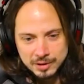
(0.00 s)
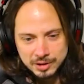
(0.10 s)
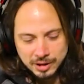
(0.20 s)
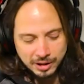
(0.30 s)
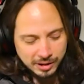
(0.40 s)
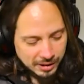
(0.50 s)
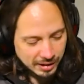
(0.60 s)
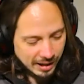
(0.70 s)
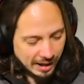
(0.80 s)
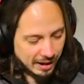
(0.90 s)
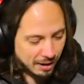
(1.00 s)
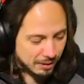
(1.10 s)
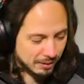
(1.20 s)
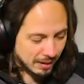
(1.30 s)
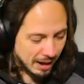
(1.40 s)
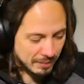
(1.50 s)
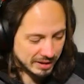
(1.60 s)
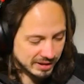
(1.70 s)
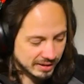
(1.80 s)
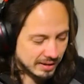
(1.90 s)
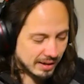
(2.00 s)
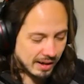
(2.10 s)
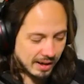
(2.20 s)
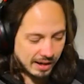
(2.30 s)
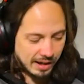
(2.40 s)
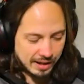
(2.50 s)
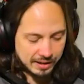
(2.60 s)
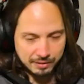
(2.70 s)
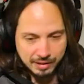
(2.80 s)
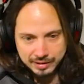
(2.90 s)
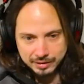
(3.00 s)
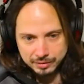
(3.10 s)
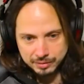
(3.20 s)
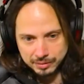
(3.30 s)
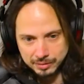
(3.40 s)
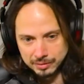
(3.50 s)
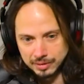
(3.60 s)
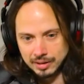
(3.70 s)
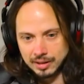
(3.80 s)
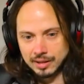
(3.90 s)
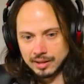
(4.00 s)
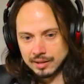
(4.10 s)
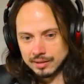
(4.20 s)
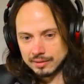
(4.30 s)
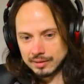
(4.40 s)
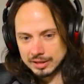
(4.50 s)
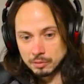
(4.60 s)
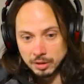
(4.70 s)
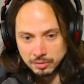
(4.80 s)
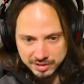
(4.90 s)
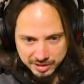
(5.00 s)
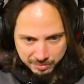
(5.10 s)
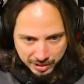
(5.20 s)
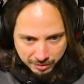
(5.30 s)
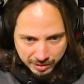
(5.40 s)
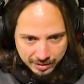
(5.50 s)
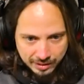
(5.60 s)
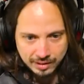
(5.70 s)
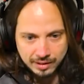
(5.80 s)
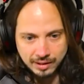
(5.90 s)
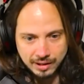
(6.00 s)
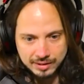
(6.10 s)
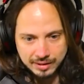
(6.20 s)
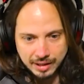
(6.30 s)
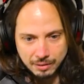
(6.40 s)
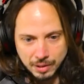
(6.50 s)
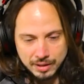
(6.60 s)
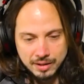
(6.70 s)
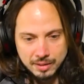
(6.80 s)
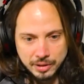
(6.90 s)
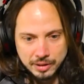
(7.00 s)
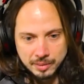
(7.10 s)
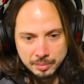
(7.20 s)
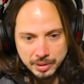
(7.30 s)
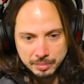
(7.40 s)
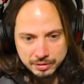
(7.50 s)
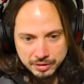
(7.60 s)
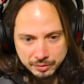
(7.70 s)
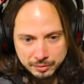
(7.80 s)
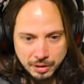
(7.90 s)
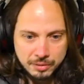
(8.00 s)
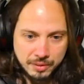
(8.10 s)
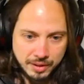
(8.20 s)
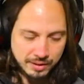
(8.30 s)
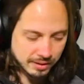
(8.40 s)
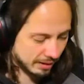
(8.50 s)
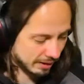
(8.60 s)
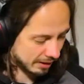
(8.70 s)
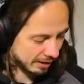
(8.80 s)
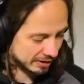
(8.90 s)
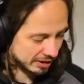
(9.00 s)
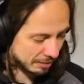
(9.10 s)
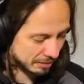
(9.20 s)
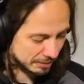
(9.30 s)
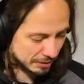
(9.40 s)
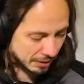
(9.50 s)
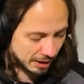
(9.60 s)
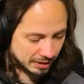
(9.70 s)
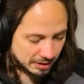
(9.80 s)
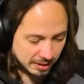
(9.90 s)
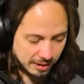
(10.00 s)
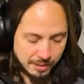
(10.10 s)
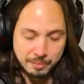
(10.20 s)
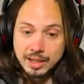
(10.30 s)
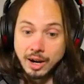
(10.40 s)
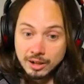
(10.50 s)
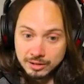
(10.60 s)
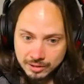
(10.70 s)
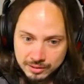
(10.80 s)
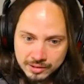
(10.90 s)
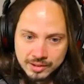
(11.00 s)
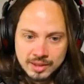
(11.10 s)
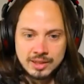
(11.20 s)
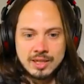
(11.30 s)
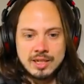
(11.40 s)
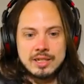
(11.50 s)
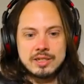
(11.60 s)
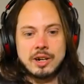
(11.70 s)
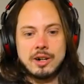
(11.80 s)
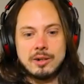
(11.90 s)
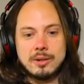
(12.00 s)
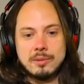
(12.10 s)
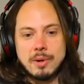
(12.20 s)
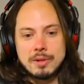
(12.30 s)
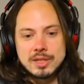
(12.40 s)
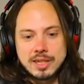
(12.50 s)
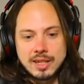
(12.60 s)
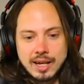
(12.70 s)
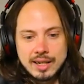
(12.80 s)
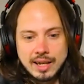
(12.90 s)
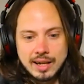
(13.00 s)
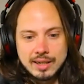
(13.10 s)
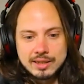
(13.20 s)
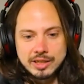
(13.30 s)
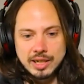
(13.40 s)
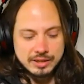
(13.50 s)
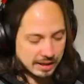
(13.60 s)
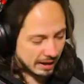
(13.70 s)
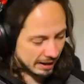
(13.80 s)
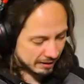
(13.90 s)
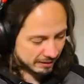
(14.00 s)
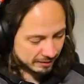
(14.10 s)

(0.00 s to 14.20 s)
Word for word: Sure. And now I mentioned uh, Andy Wright, who uh, has worked with Simply Red a lot. And now one of the people you've worked with uh, on this album as well is uh, Mick Hucknall. Mm. So, what was it like getting the chance? And and